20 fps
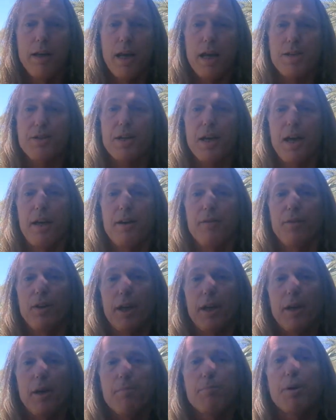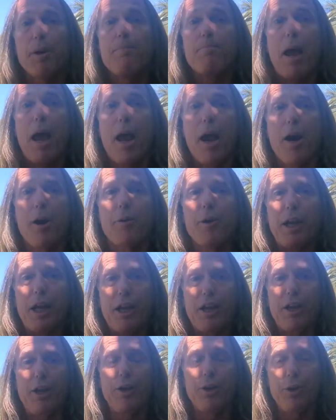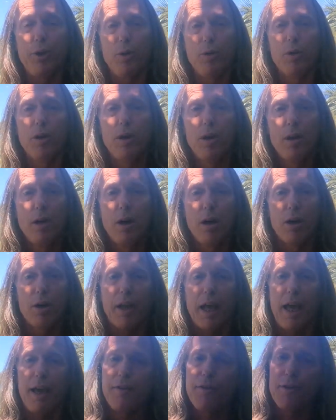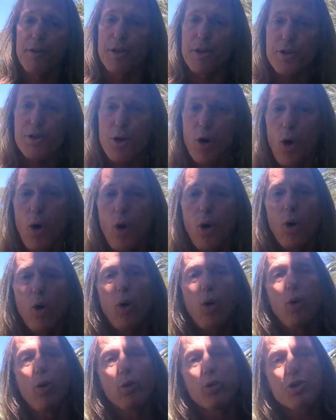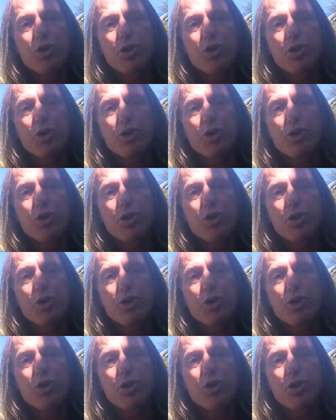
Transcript: as kind of like preparing you, okay, for this whole